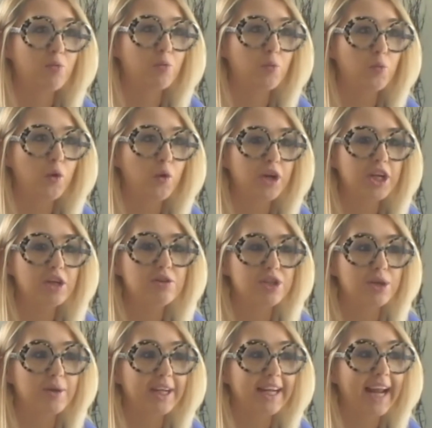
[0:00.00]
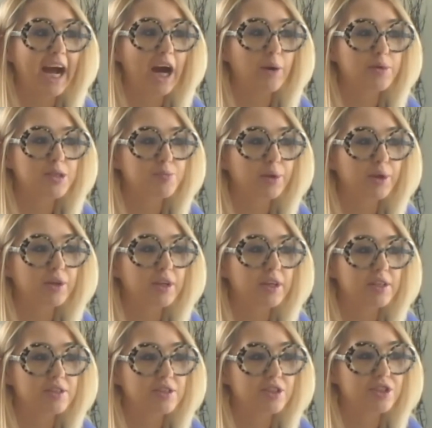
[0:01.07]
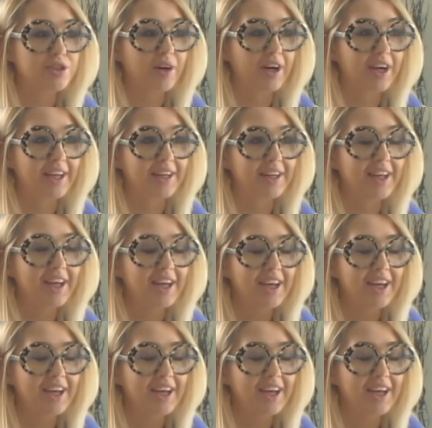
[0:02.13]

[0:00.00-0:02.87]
What are you doing now as brokers to try and